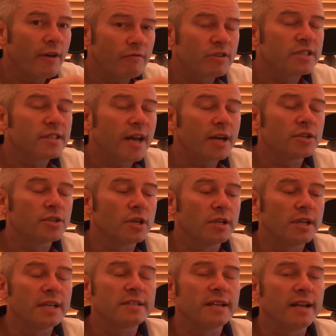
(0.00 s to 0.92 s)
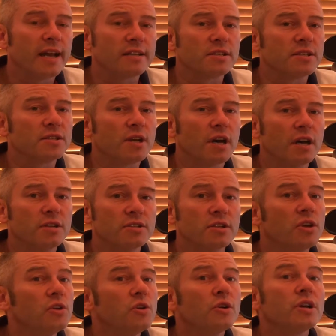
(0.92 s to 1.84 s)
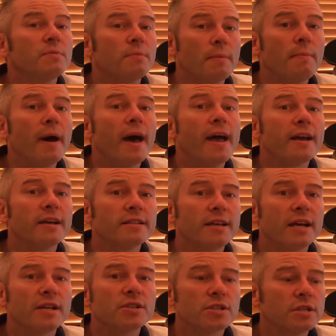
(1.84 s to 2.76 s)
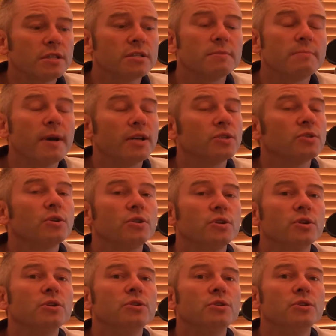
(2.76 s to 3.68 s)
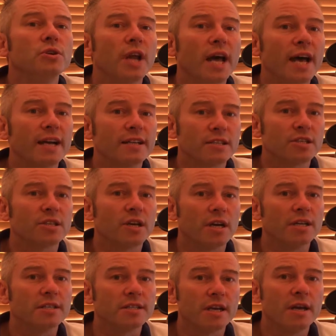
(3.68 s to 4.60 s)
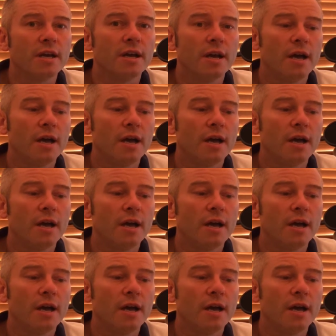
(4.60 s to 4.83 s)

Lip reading: every section there's an exercise, so you're going to be paying attention to make sure you can do that exercise.